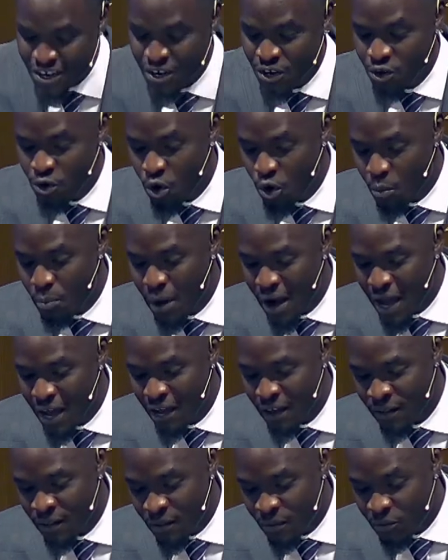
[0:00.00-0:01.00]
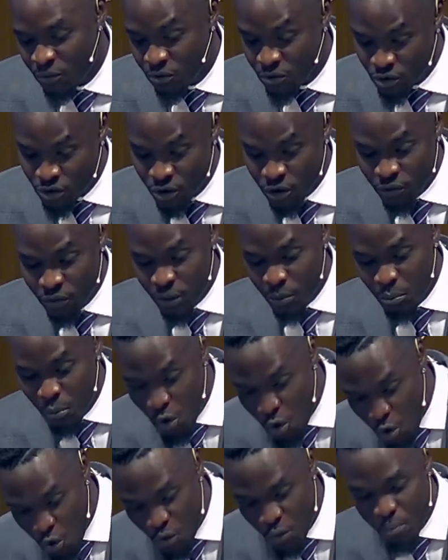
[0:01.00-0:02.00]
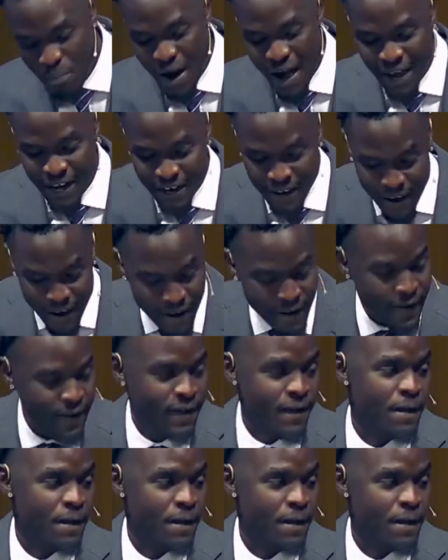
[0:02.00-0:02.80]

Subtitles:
nor the moon by night."